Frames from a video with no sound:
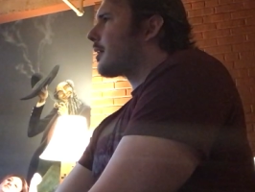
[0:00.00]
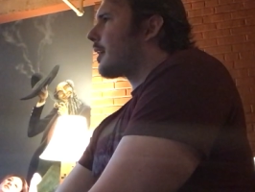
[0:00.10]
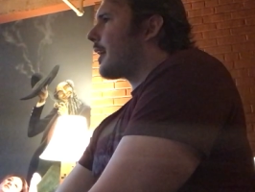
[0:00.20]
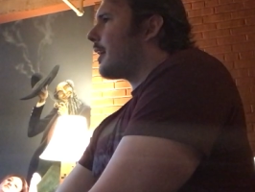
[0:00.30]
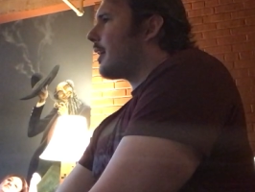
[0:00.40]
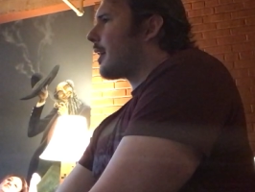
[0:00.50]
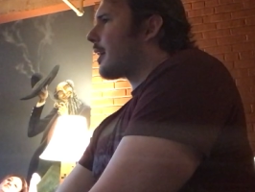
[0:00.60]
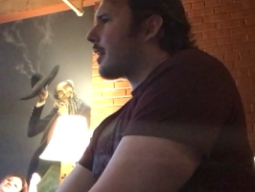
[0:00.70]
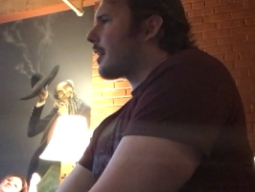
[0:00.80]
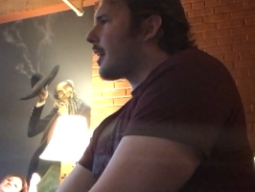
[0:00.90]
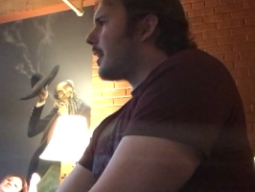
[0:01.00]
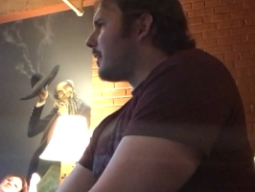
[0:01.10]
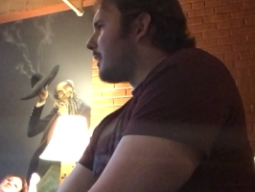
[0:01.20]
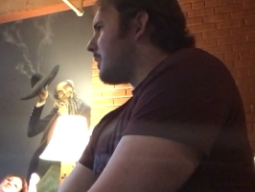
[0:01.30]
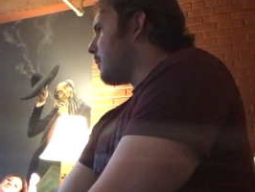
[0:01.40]
Yeah.
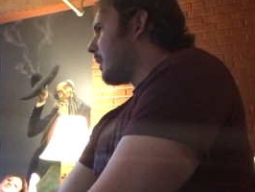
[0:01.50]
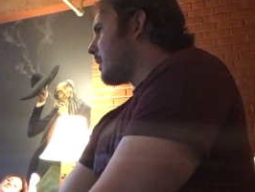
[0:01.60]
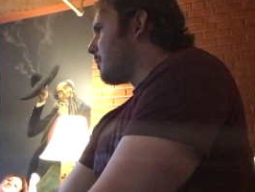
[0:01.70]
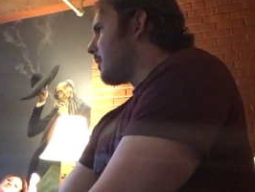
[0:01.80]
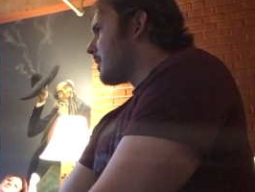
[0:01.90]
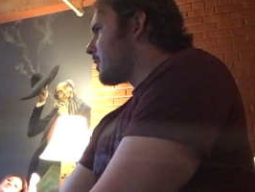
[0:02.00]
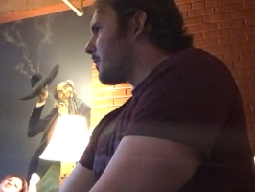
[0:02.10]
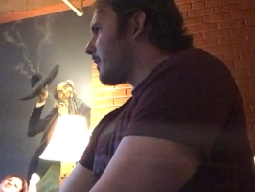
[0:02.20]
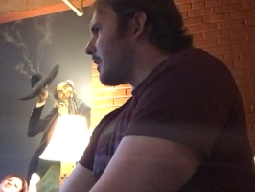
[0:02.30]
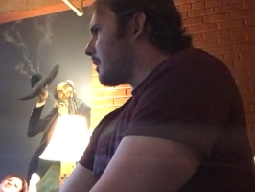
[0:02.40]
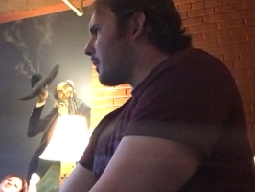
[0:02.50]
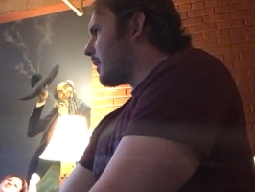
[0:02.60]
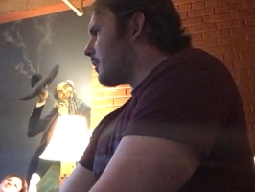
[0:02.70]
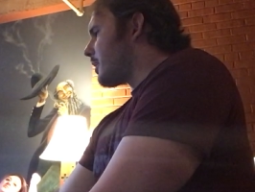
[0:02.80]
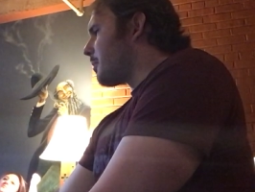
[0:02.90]
And then you wind up with stories where
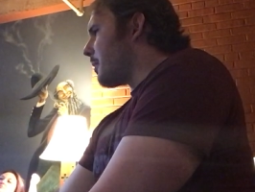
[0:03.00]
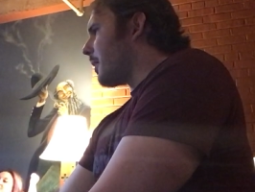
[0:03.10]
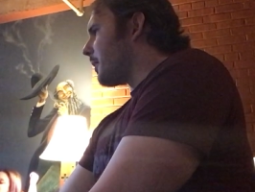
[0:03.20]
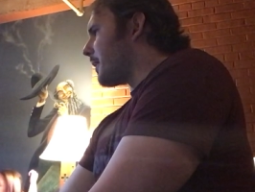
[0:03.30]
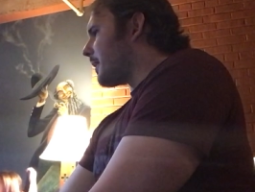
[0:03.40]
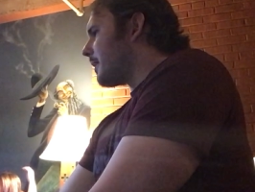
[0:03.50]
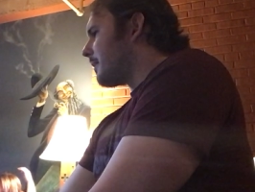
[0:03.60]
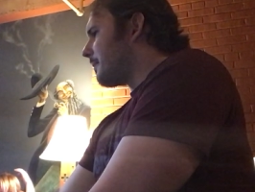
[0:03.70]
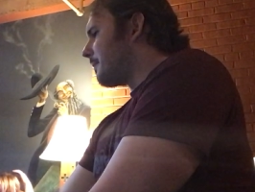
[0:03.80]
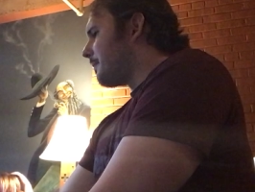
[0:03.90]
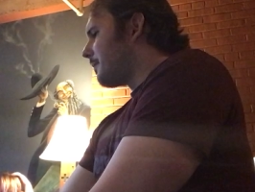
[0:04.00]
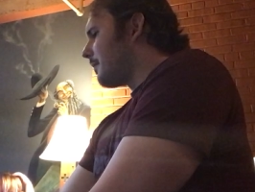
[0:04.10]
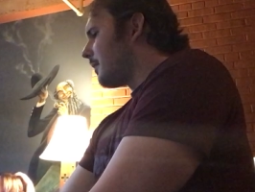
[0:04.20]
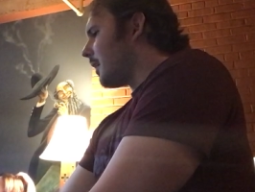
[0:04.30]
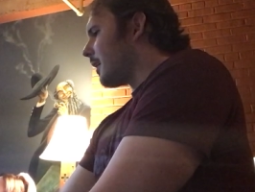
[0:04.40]
you're just bewildered.
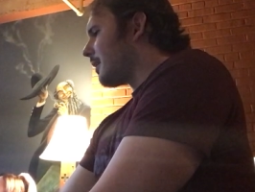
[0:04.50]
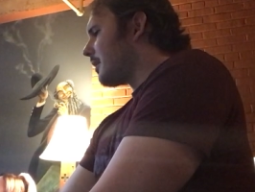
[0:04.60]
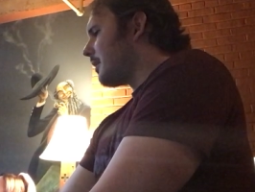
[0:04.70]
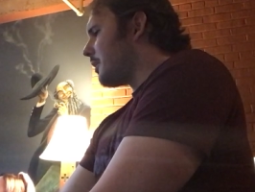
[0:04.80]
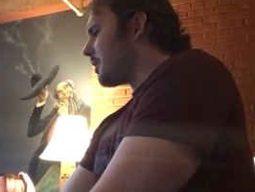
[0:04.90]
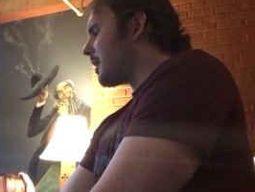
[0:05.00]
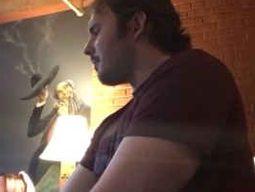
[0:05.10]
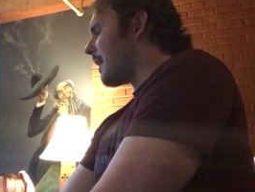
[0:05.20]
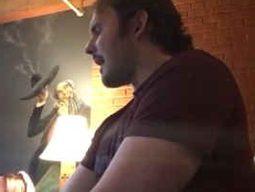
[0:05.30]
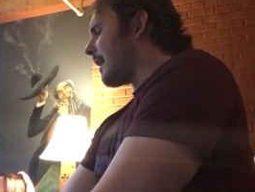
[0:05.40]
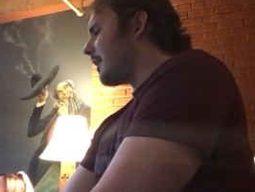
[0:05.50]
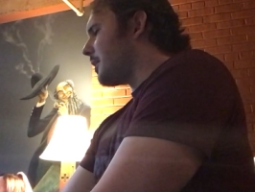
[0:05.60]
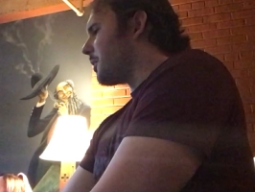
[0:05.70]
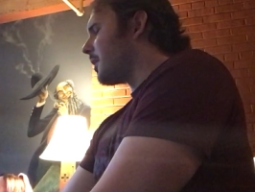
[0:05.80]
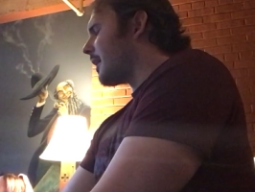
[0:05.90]
Like, you sit back
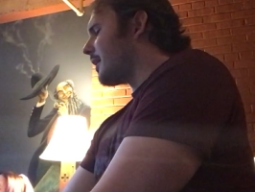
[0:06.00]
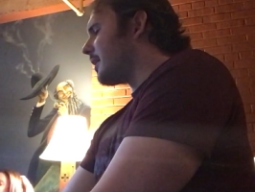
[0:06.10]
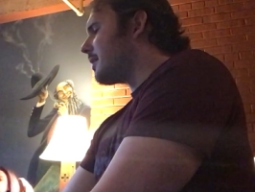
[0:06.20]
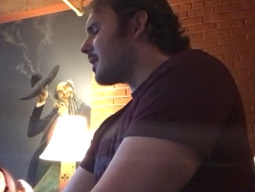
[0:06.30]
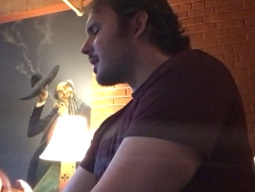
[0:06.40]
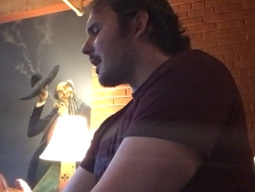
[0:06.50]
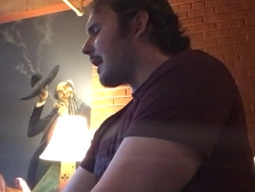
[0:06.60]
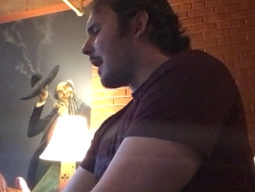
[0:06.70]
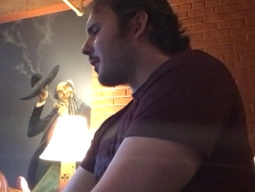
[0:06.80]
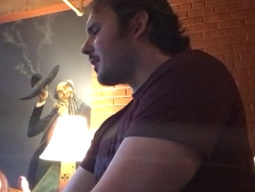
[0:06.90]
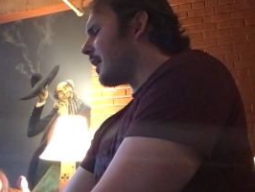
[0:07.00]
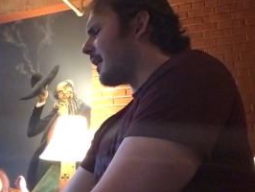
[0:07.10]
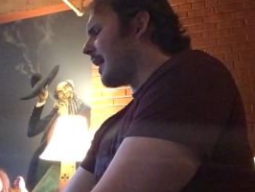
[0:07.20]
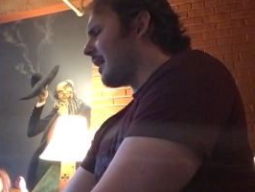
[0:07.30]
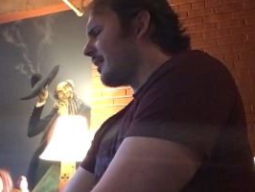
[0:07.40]
and you look at it and say, how did
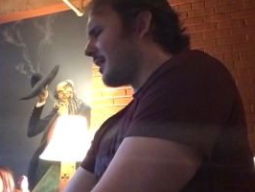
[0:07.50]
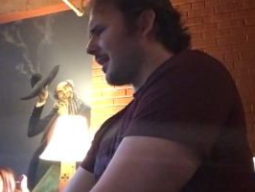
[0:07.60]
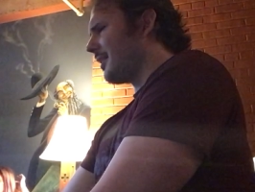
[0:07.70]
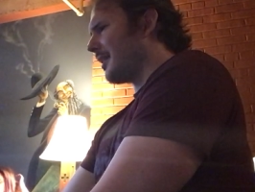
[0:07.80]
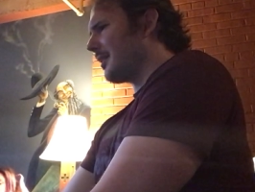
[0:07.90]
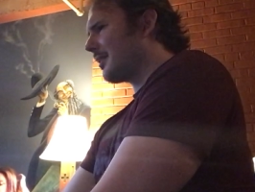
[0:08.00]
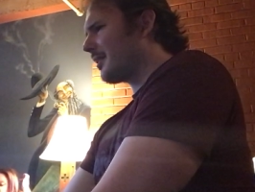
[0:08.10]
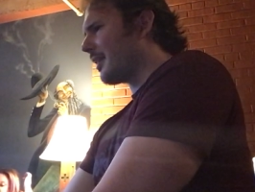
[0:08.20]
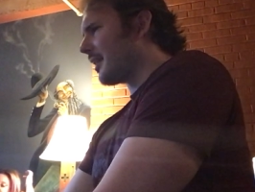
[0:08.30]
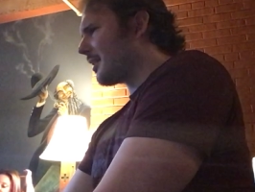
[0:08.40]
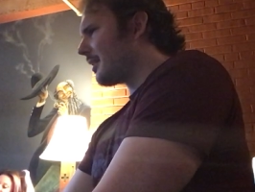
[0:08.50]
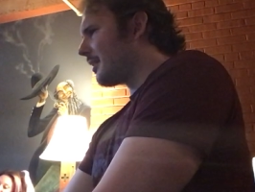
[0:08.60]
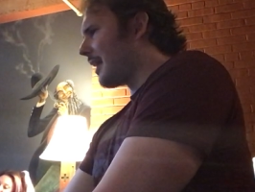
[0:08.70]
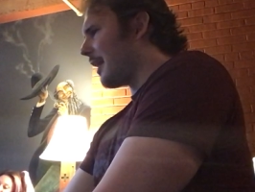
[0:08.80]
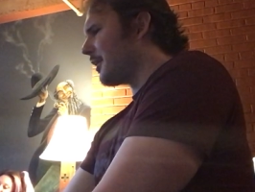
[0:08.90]
I ha- get this? Like,
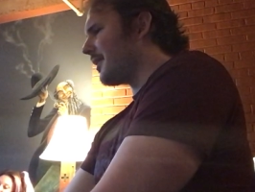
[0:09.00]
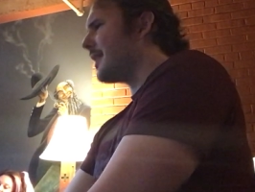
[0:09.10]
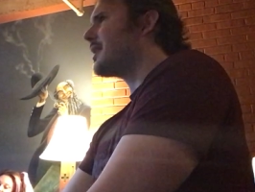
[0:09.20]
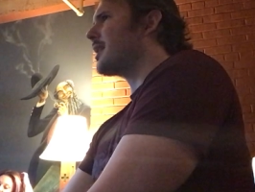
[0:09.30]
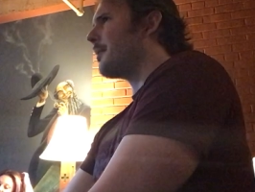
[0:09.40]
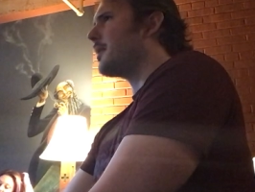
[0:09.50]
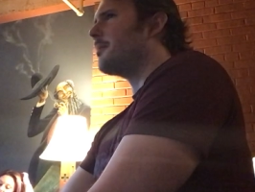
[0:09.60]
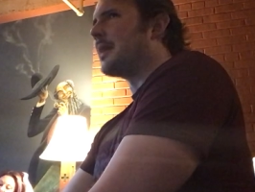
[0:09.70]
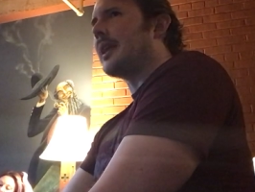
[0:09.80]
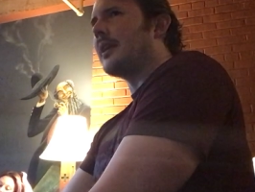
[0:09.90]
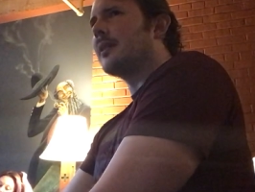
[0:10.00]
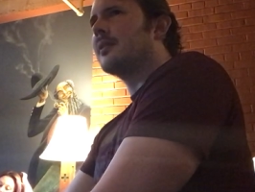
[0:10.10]
how did this come to me?